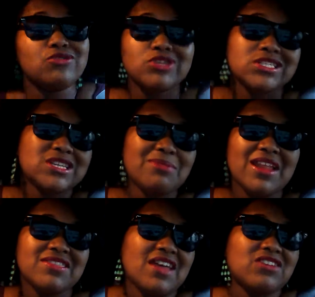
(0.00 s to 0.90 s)
You just need
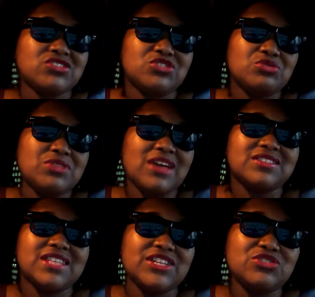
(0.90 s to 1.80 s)
about a thousand or two
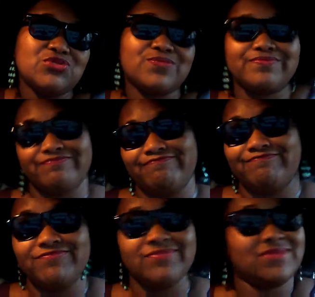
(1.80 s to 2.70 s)
thousand that do.
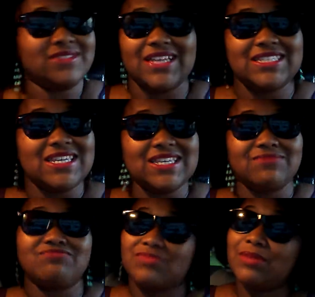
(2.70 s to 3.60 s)
That's
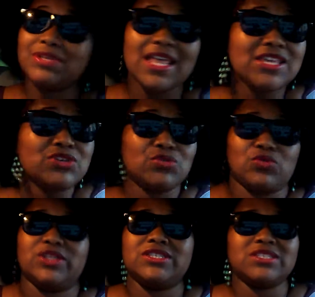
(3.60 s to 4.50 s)
it. I'm telling you,
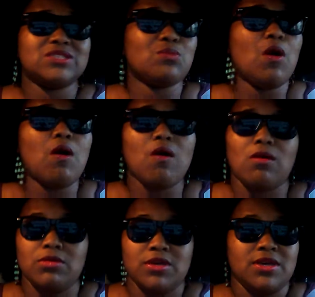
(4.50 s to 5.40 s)
it's
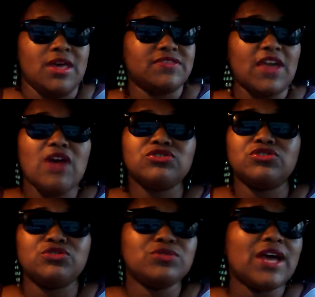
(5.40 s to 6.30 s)
small. A thousand
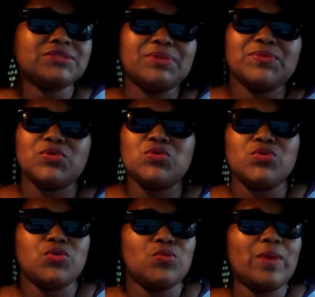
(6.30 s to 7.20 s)
or two thousand people
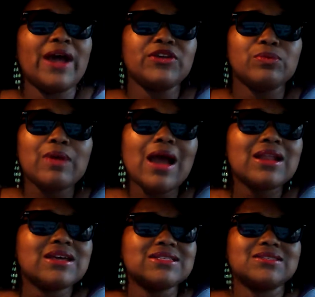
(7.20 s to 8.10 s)
who buy your
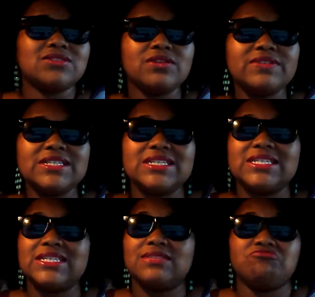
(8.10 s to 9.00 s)
products and
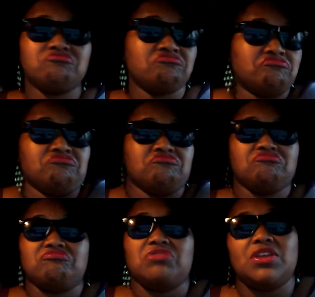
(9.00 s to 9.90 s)
services, and
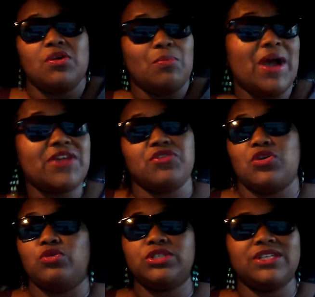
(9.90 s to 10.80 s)
you know, buy your
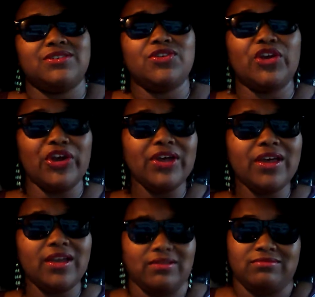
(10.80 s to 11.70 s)
coaching. You're
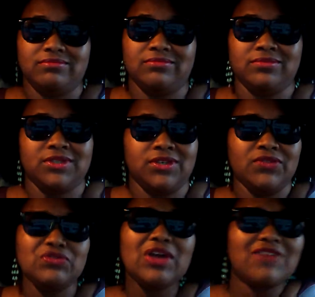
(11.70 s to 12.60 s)
good.
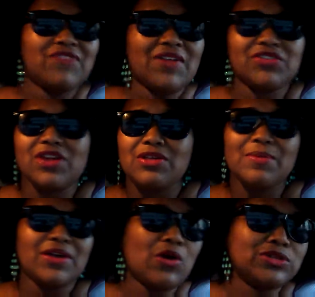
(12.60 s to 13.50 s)
If you got five hundred dollar a
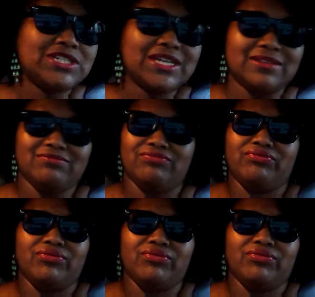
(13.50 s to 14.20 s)
month coaching and